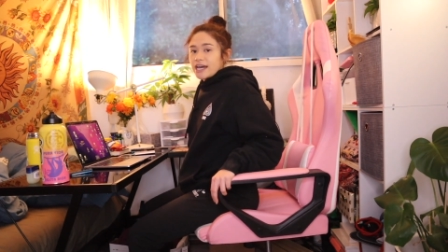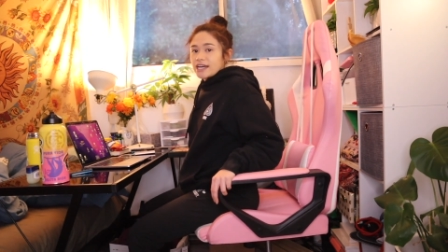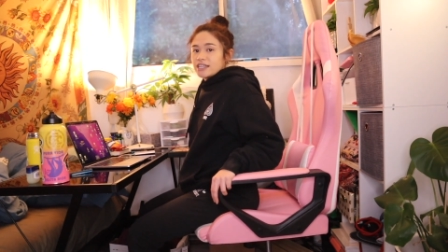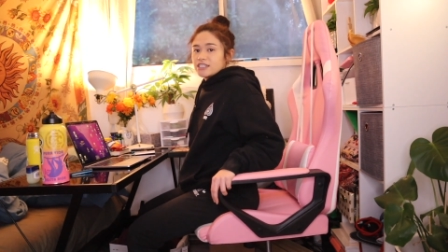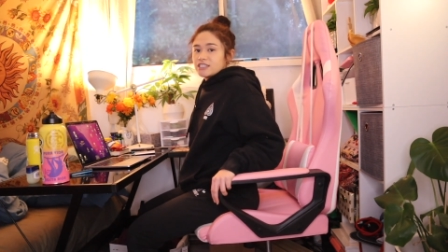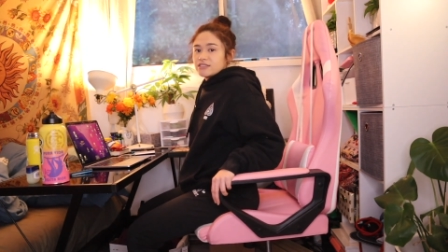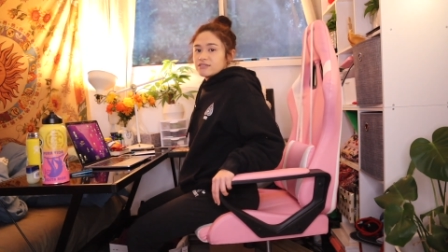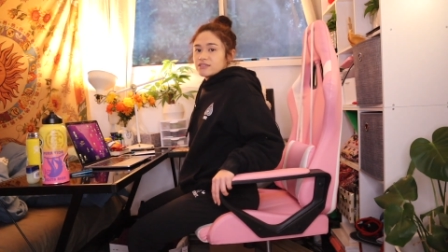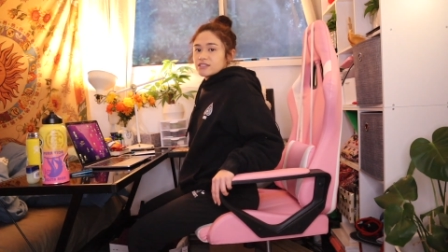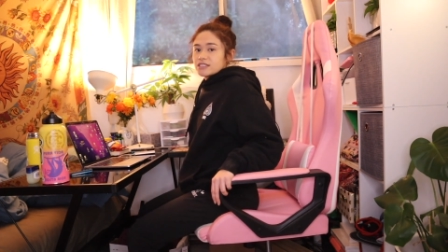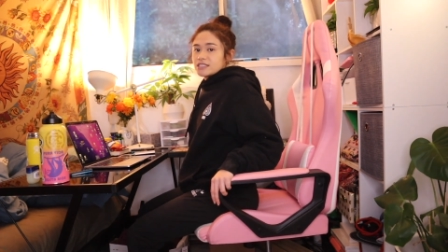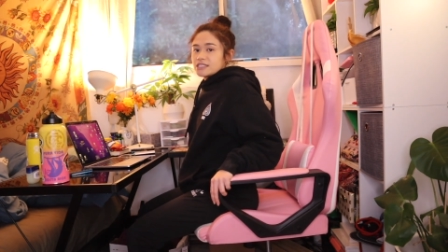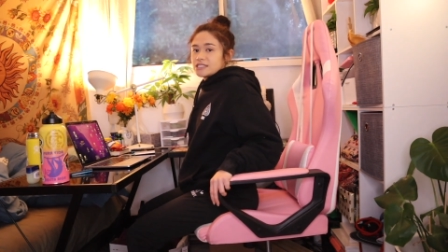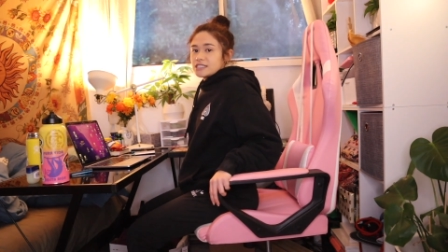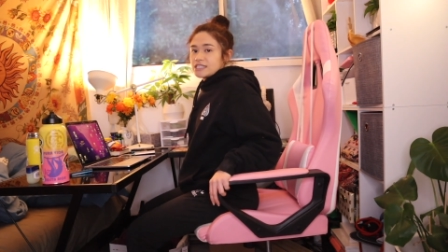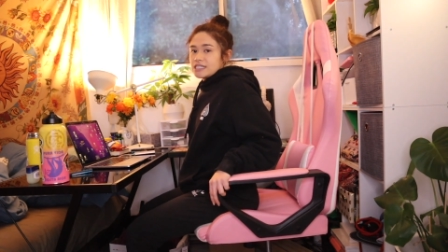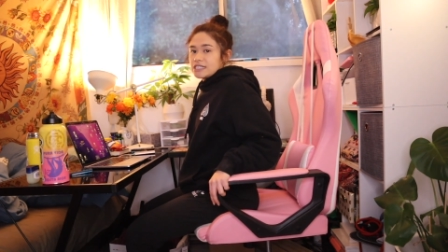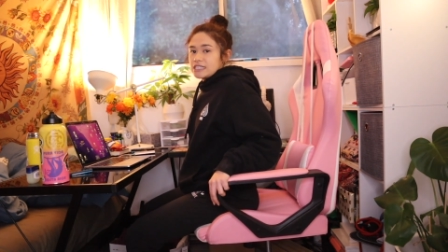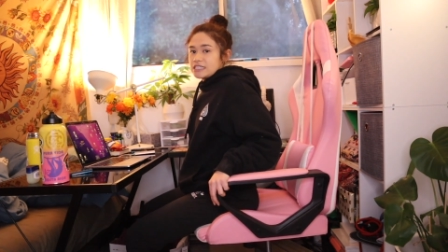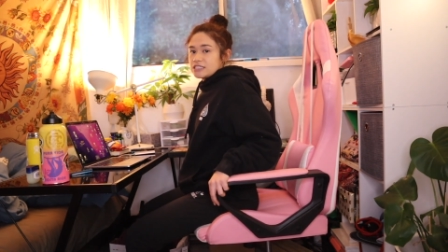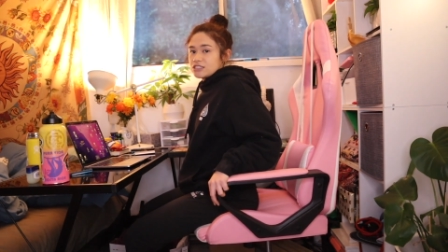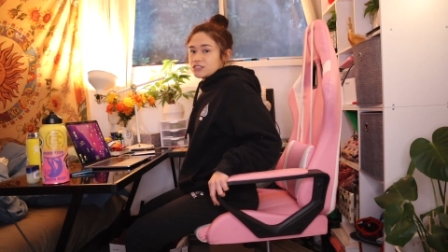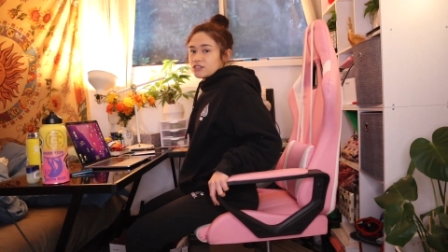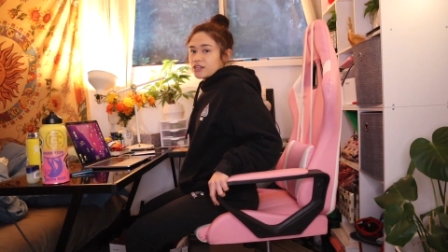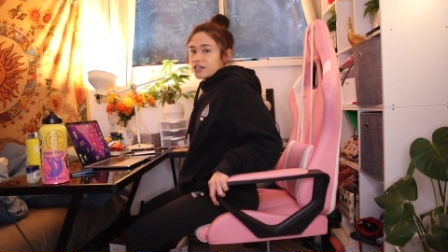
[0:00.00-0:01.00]
edge of your
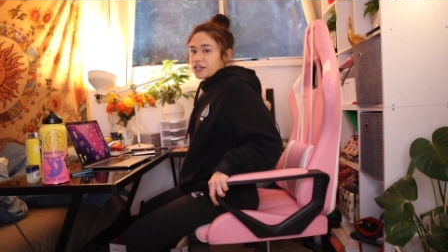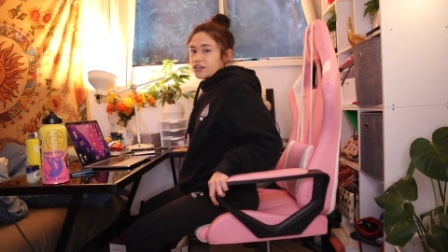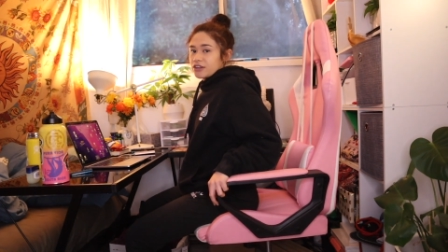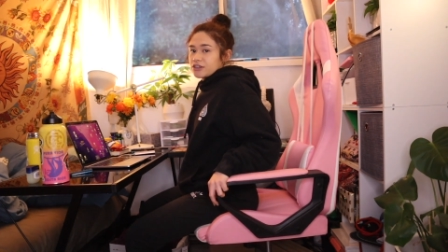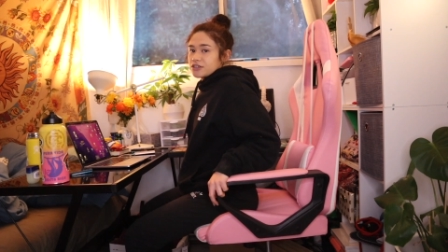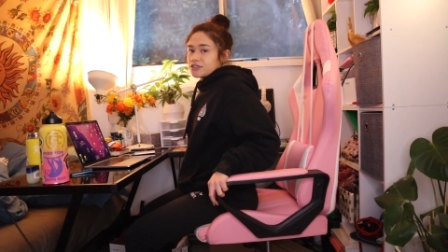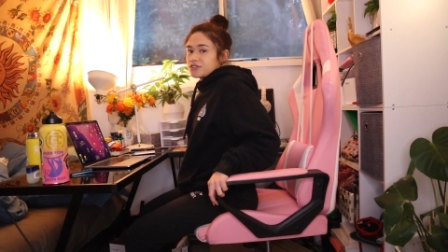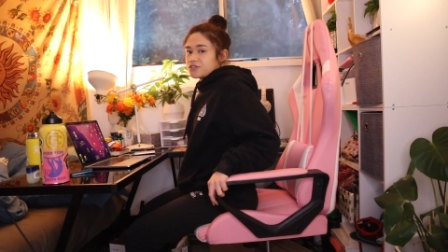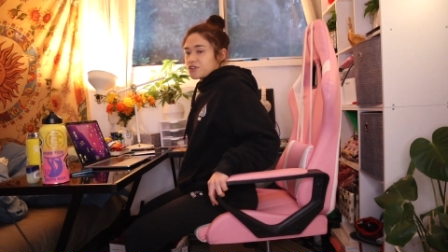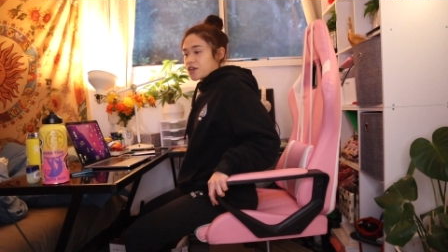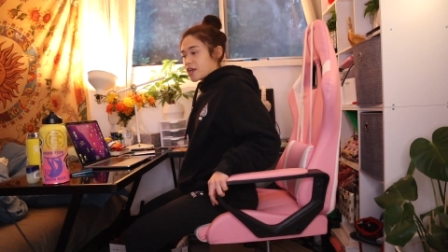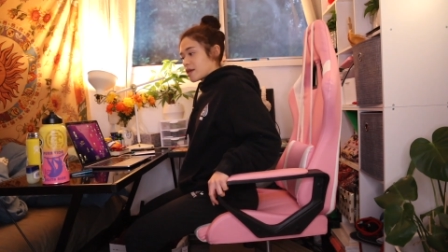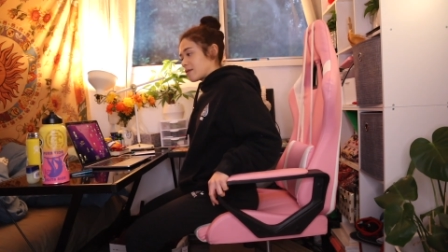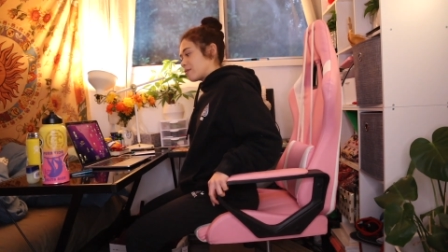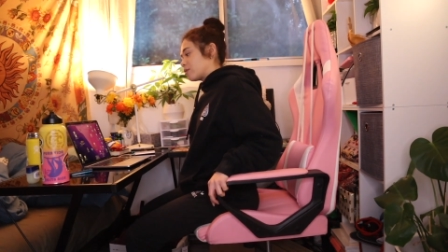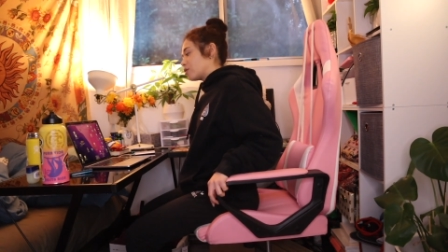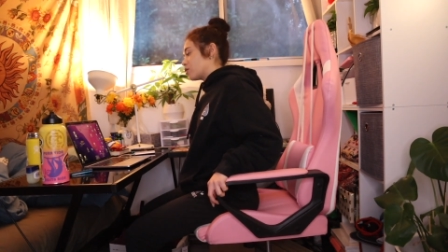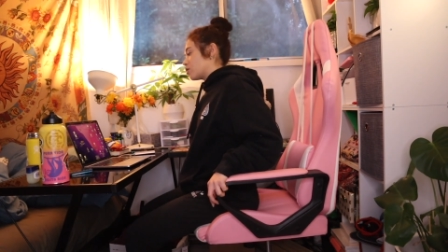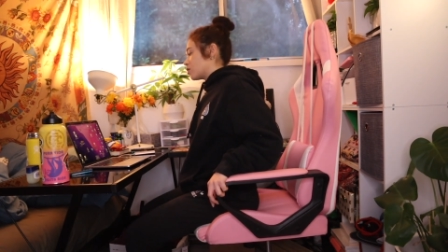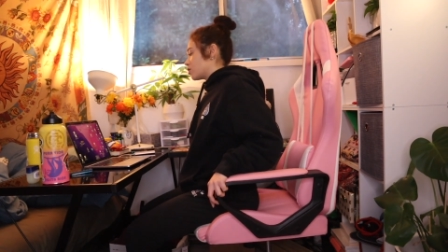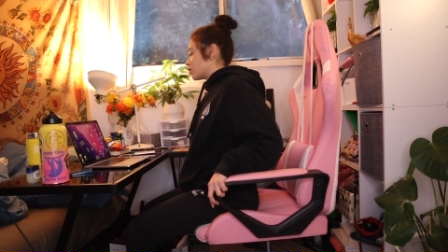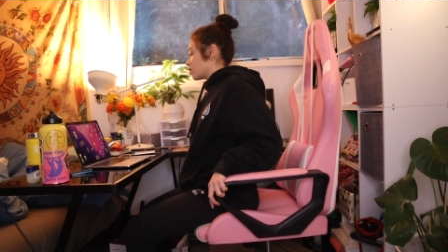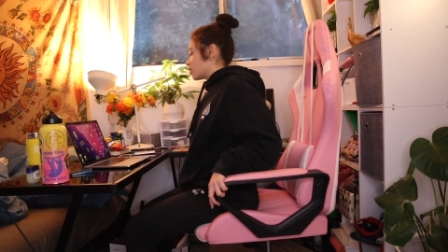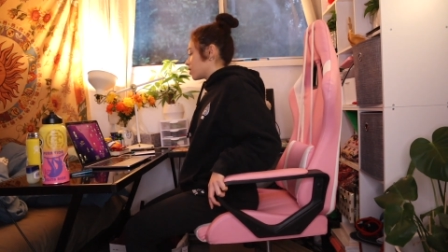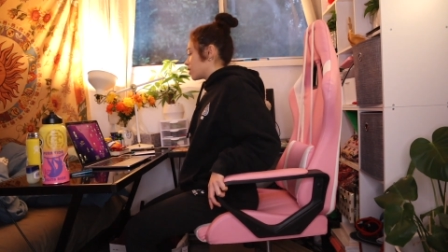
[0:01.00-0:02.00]
seat so that you're
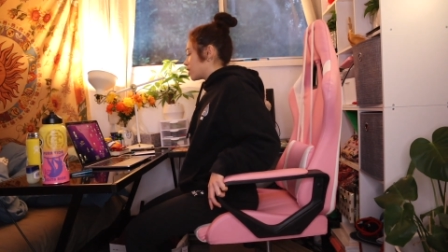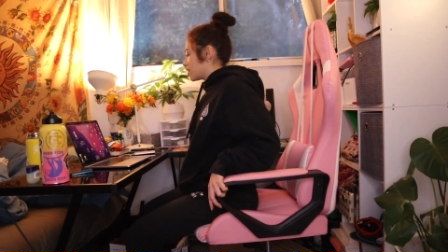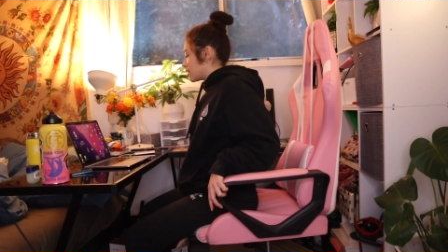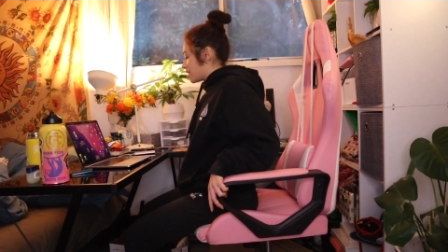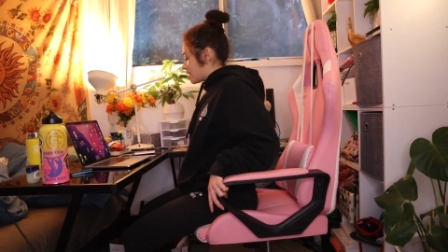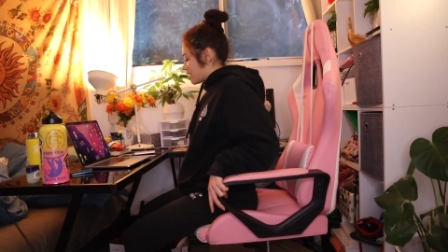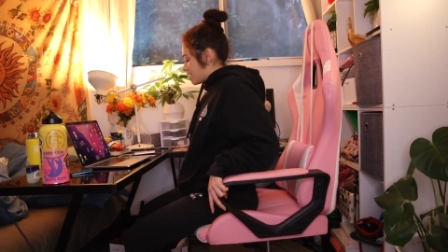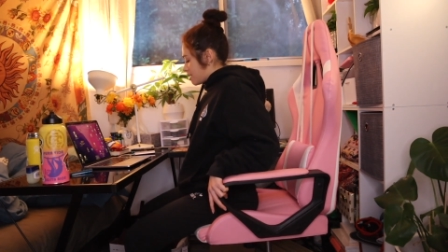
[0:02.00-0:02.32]
stable.